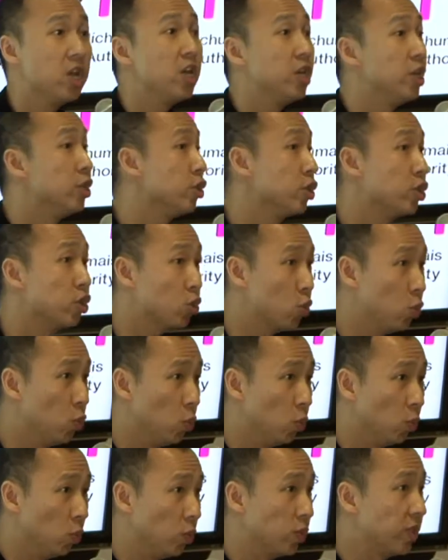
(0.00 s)
in
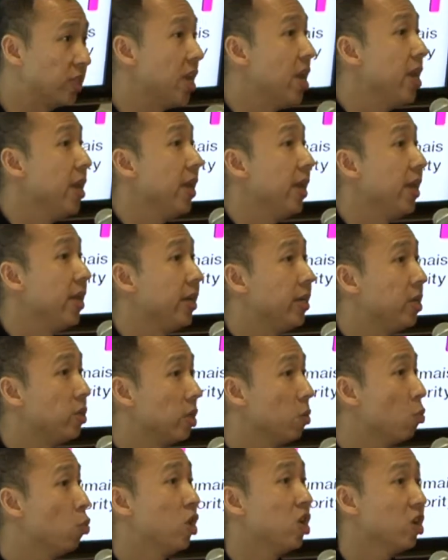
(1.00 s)
schools, in
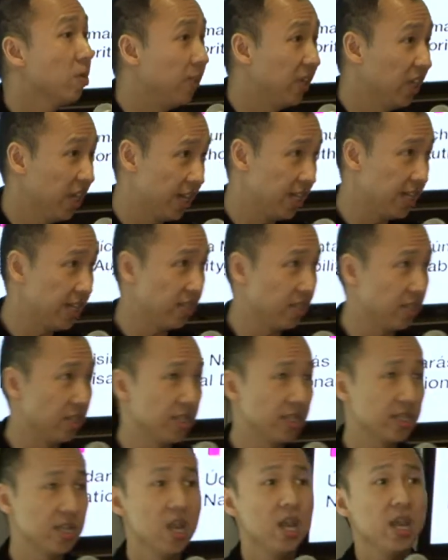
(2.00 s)

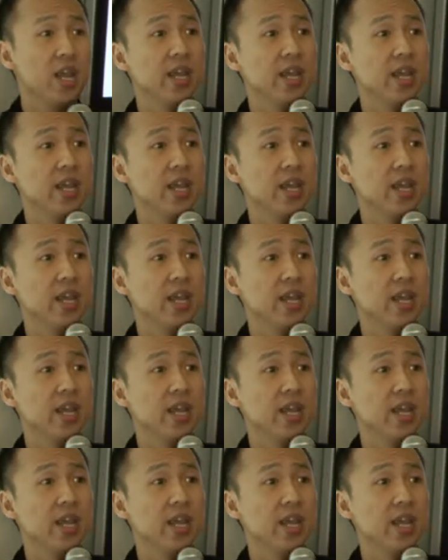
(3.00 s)
workplaces,